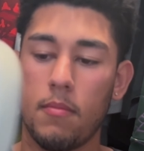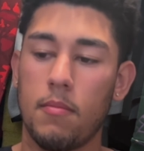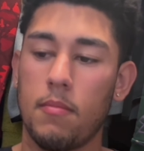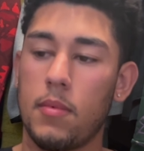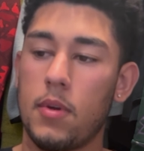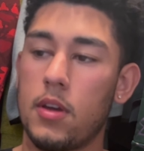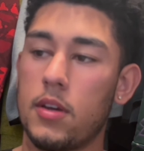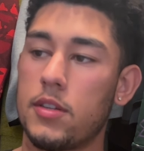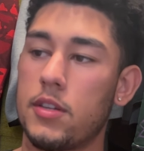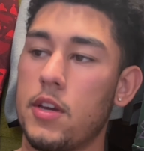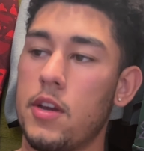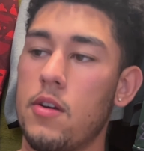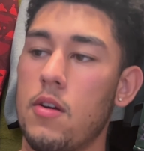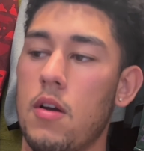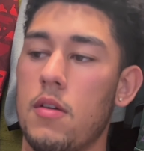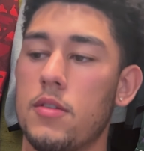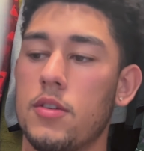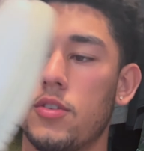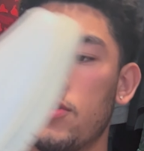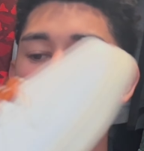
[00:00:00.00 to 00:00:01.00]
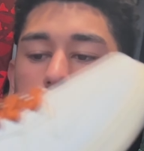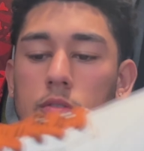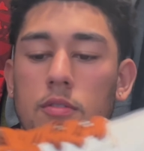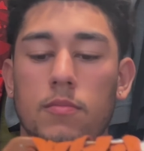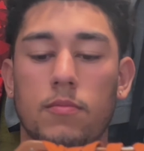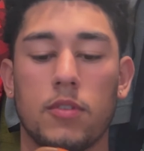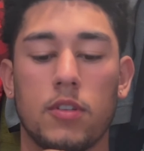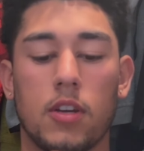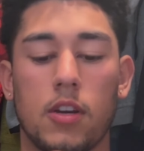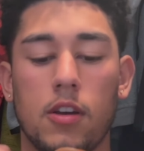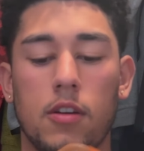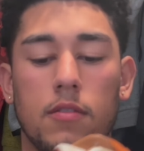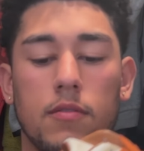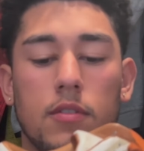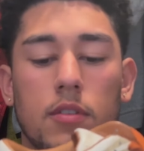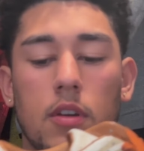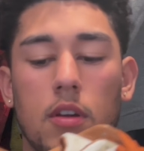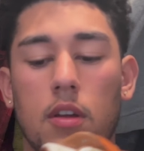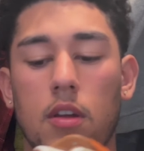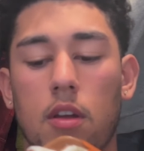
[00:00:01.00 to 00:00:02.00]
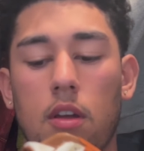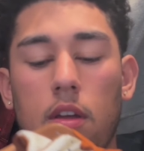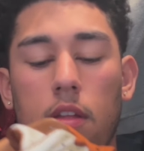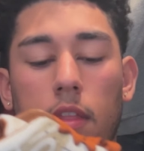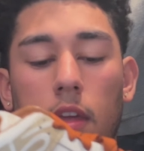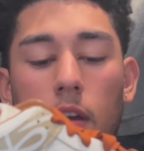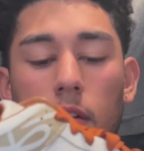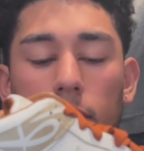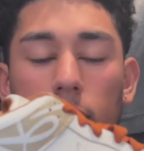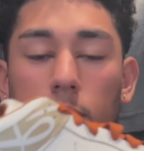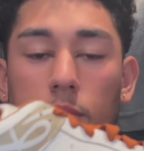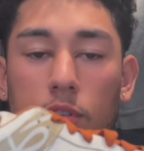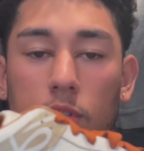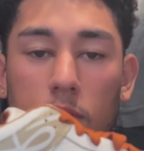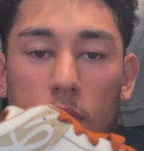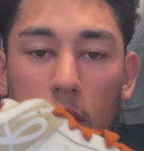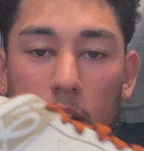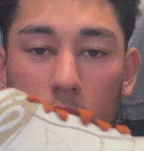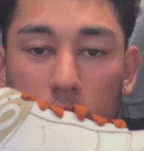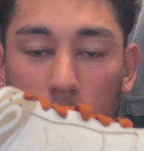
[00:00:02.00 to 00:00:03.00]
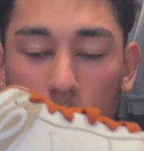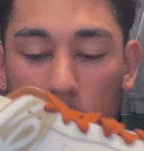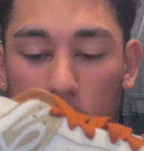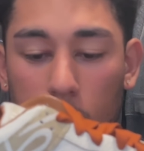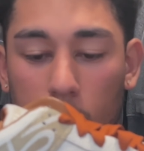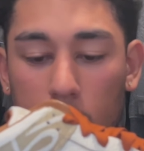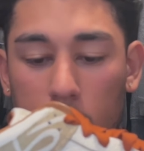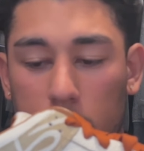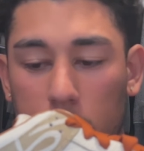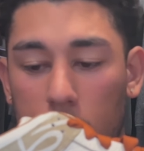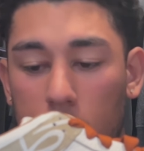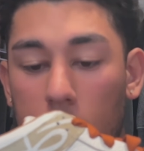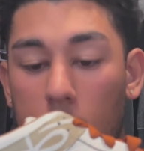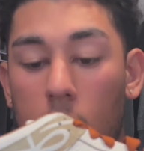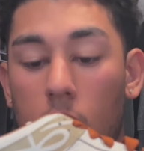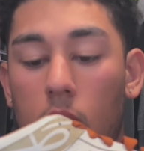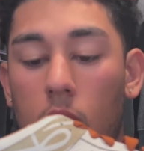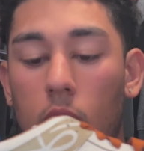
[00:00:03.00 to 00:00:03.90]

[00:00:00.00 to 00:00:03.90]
Because here are the shoes themselves. They are from 2003, so they are